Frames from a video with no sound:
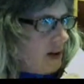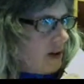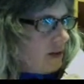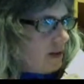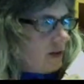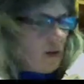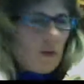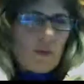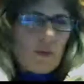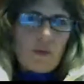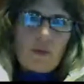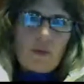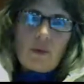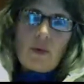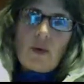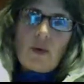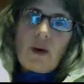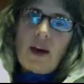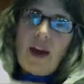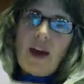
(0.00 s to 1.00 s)
So
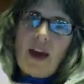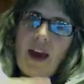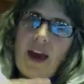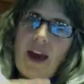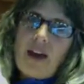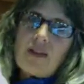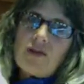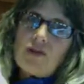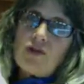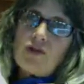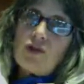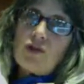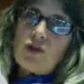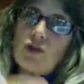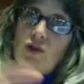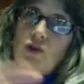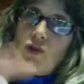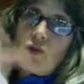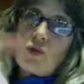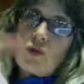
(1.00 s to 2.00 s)
as
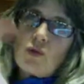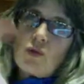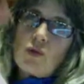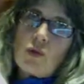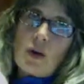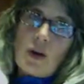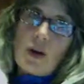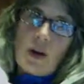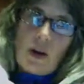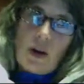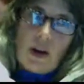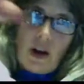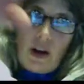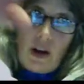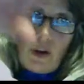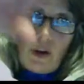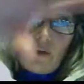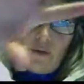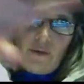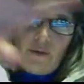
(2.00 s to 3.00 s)
you
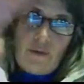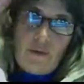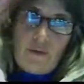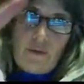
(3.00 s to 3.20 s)
kind of